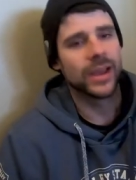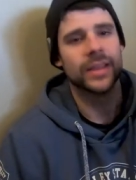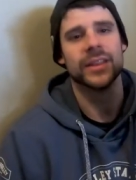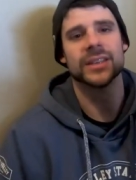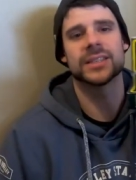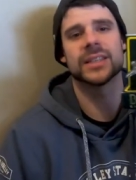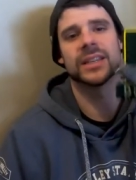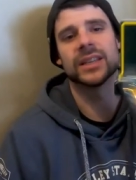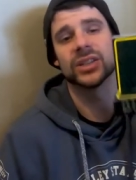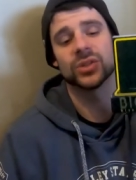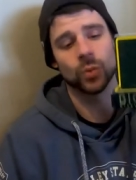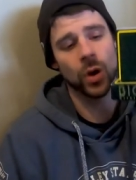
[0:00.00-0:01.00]
This thing
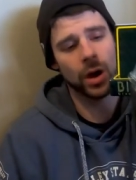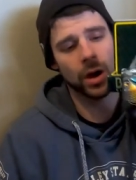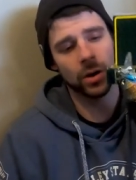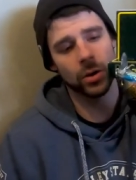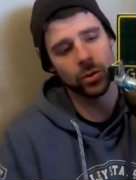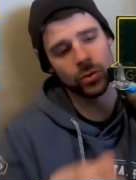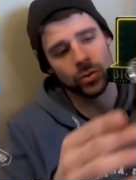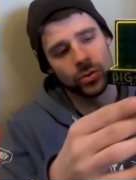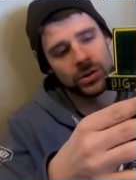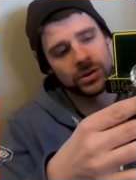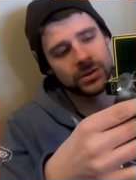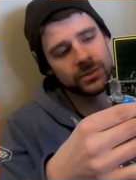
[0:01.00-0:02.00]
is, whoa!
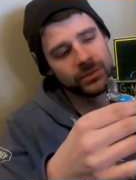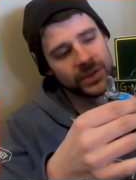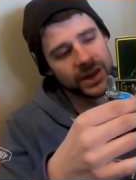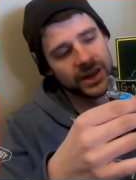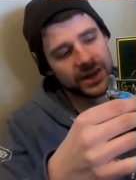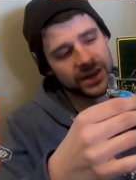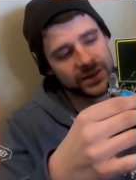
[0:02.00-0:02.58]
Man,